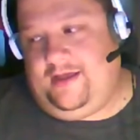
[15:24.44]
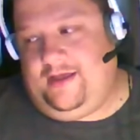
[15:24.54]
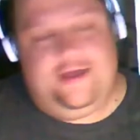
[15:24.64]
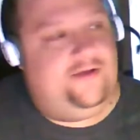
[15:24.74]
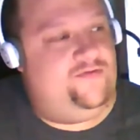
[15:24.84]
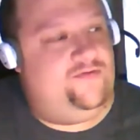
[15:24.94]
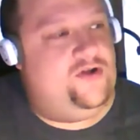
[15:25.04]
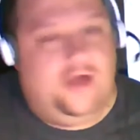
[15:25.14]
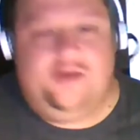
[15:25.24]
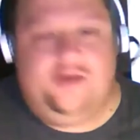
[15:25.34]
have
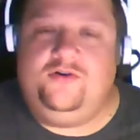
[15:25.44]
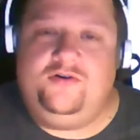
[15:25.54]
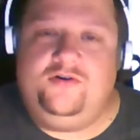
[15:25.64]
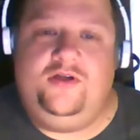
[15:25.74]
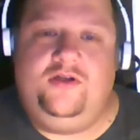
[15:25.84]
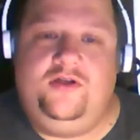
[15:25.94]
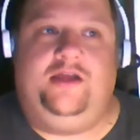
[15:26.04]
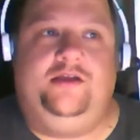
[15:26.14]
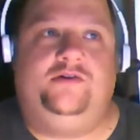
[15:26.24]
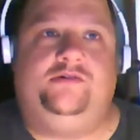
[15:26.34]
not heard. I
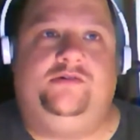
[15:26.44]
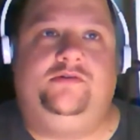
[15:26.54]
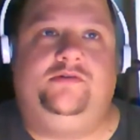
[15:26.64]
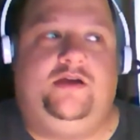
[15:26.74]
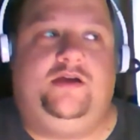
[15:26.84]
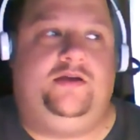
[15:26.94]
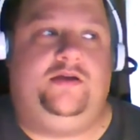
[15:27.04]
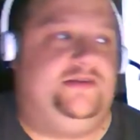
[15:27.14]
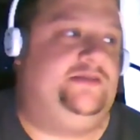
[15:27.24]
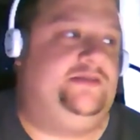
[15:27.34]
know
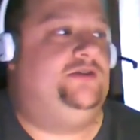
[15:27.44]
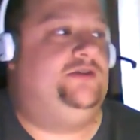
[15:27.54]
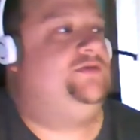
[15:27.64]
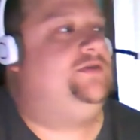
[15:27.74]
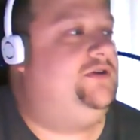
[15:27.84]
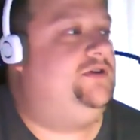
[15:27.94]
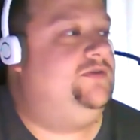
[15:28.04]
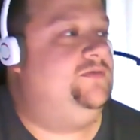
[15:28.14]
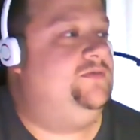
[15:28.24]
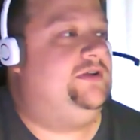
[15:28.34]
it's scheduled
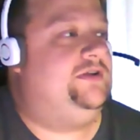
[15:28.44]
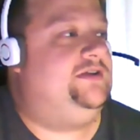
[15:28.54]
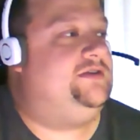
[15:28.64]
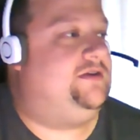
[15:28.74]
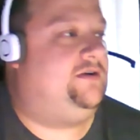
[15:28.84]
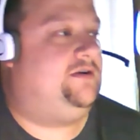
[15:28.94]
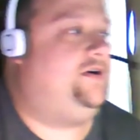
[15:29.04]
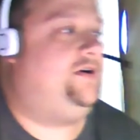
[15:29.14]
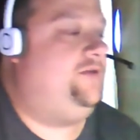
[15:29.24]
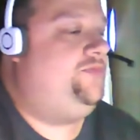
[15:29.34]
to release
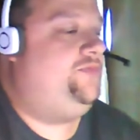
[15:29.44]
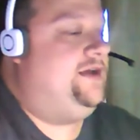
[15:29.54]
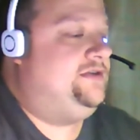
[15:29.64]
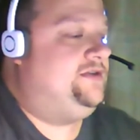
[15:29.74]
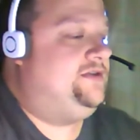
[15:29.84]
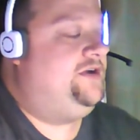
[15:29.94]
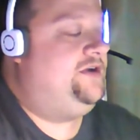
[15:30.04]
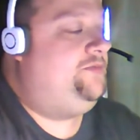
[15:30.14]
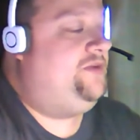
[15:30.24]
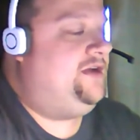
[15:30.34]
on
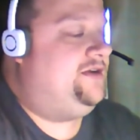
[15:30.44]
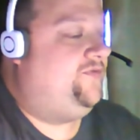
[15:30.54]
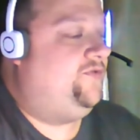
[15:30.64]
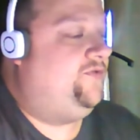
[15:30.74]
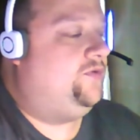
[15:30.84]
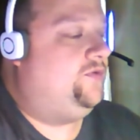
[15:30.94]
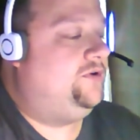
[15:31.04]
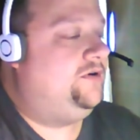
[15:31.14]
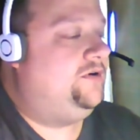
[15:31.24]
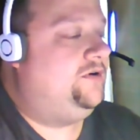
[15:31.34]
PS3,
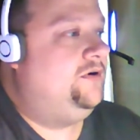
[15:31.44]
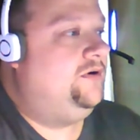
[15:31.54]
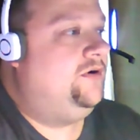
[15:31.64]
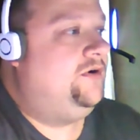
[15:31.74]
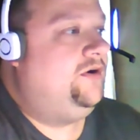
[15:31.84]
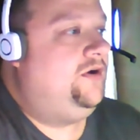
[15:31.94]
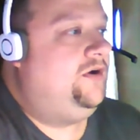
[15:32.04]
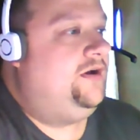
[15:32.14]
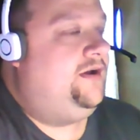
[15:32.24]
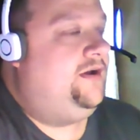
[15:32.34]
PS4,
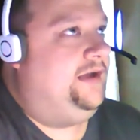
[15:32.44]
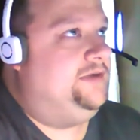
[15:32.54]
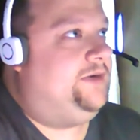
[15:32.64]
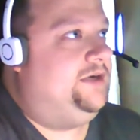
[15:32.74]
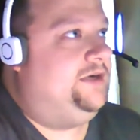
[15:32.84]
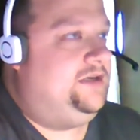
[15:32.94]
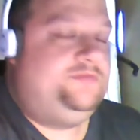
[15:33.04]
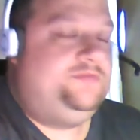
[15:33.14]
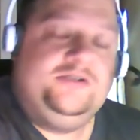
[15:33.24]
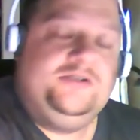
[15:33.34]
Xbox, and
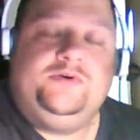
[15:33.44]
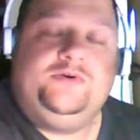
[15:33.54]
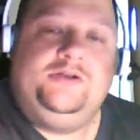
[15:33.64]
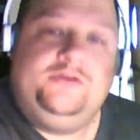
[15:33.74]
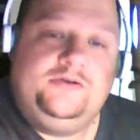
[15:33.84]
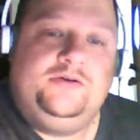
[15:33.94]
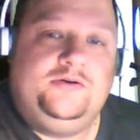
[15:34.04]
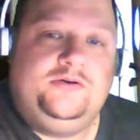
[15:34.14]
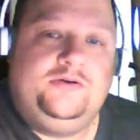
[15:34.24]
Xbox One.